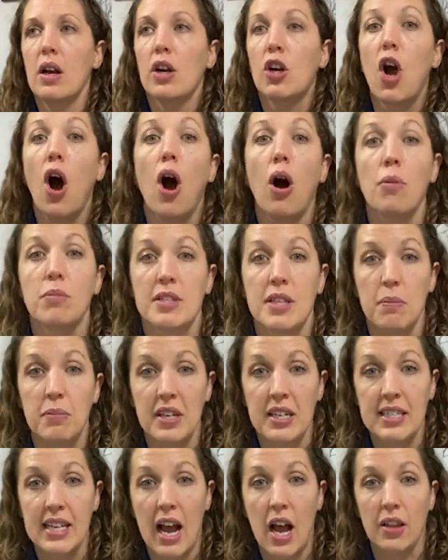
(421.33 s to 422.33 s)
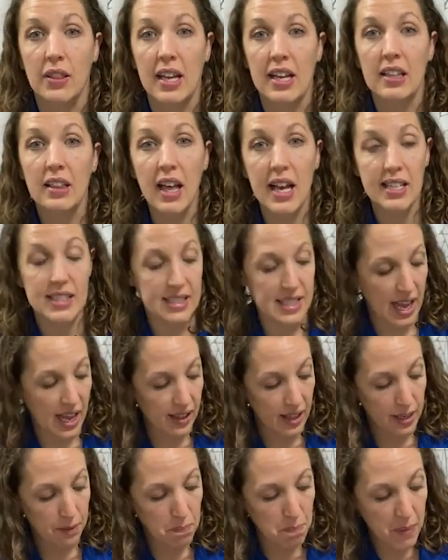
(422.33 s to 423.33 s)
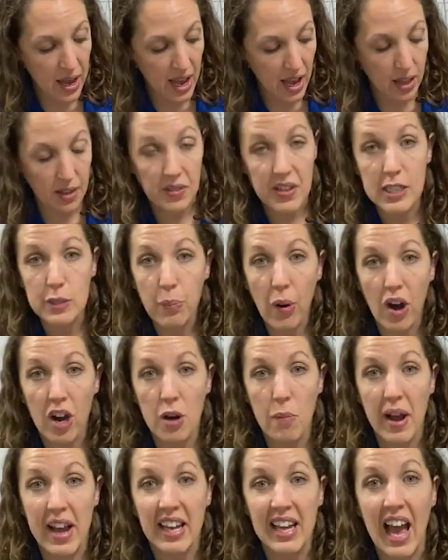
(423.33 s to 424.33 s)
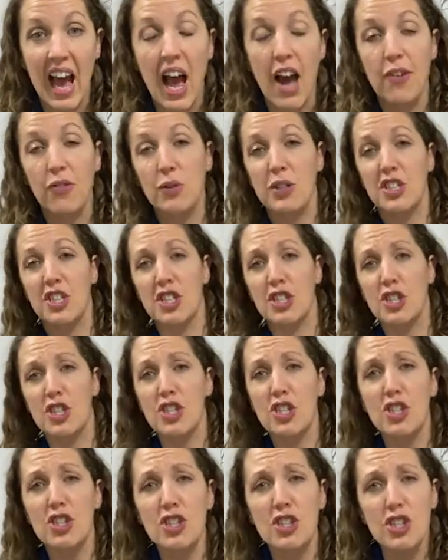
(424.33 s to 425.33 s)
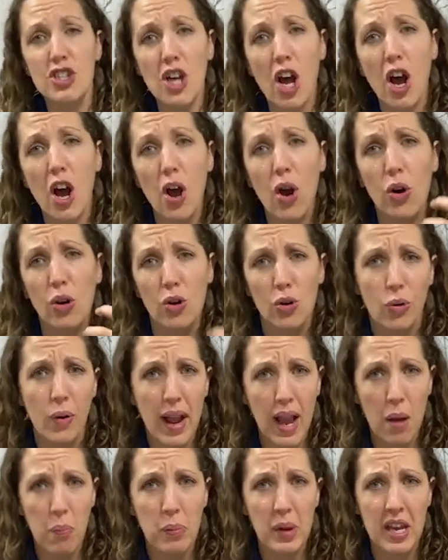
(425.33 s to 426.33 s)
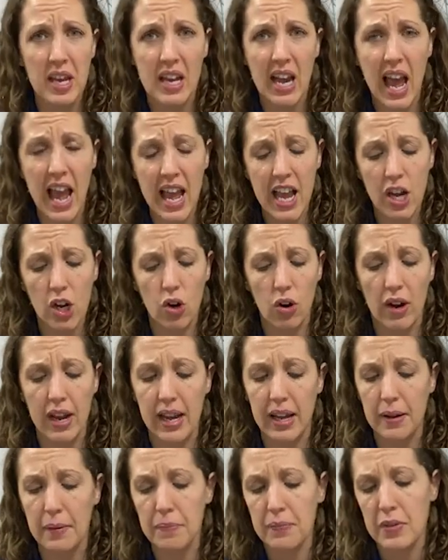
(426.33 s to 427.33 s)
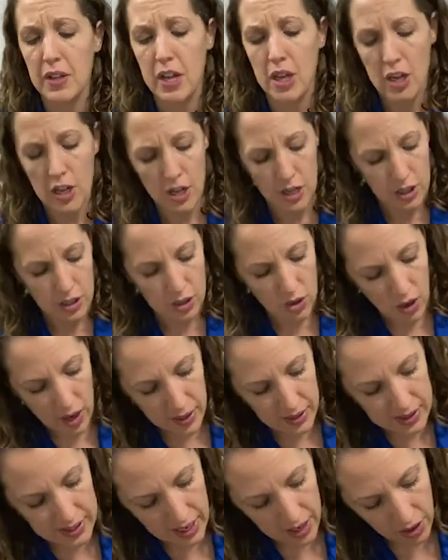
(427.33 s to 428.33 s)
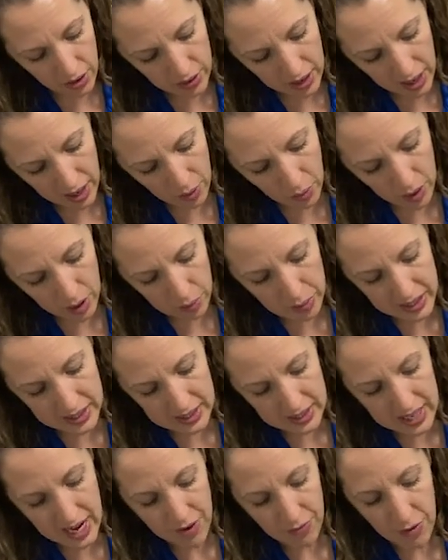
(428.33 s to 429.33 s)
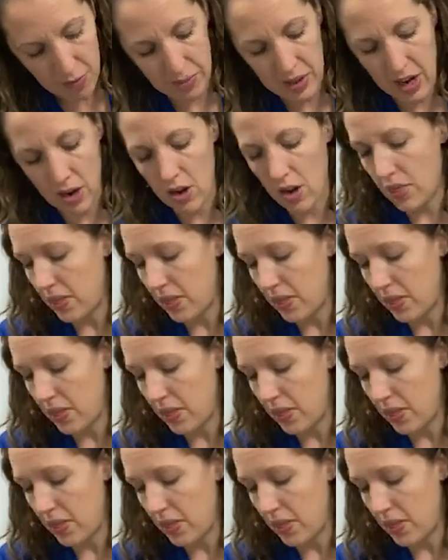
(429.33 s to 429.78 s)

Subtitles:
calm something down, like let's say like, man, this part of my calf was just so crampy and angry. So I'd say, okay, I want a piece of tape from there to